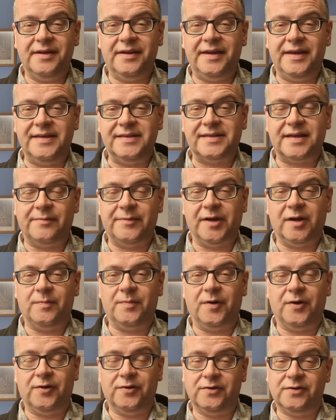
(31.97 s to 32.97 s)
He's coming
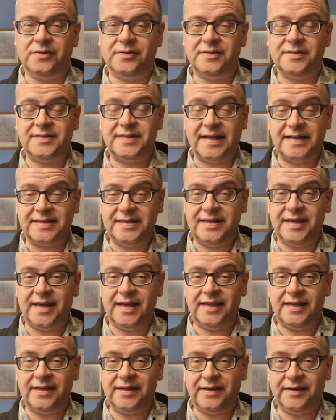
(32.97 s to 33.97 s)
up on
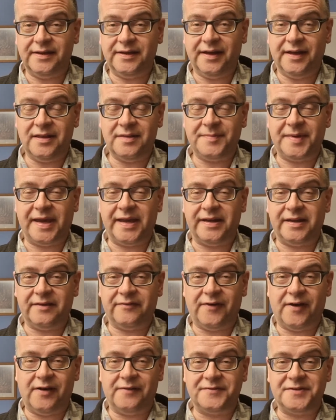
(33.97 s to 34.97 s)
Saturday at the beginning
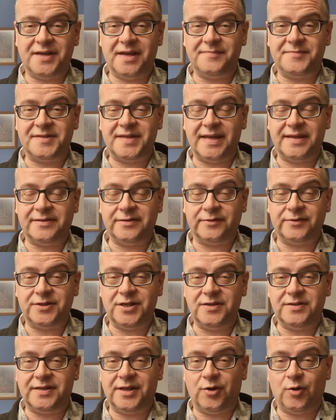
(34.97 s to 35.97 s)
of half term, staying until
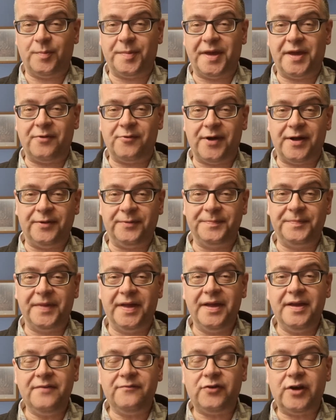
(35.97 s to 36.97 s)
Tuesday, all being well.
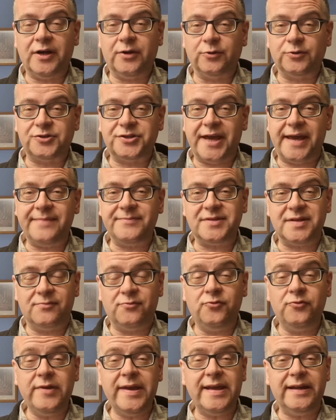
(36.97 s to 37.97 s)
A friend called James.
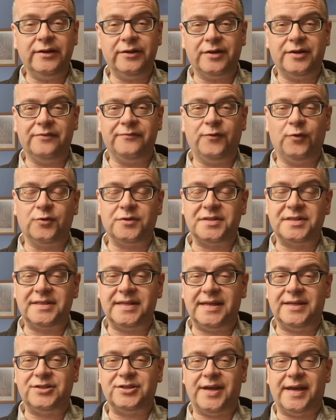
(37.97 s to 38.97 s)
I'm really looking forward to
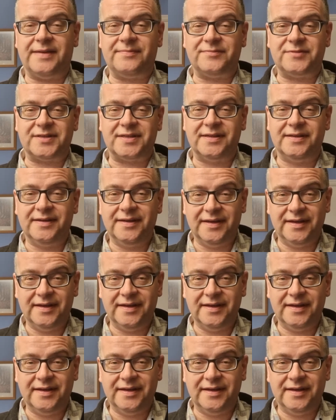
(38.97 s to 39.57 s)
seeing James.